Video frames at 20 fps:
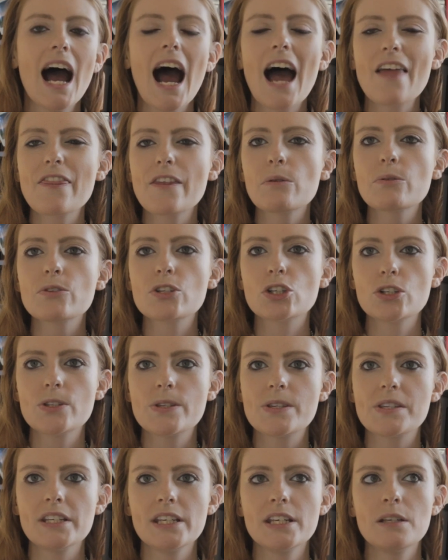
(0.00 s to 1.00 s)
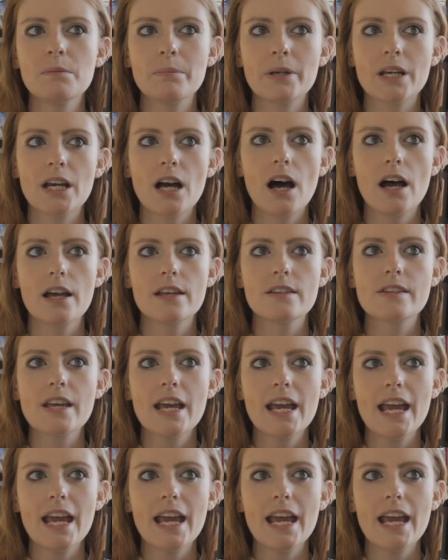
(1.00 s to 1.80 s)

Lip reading: I thought it was a good scene because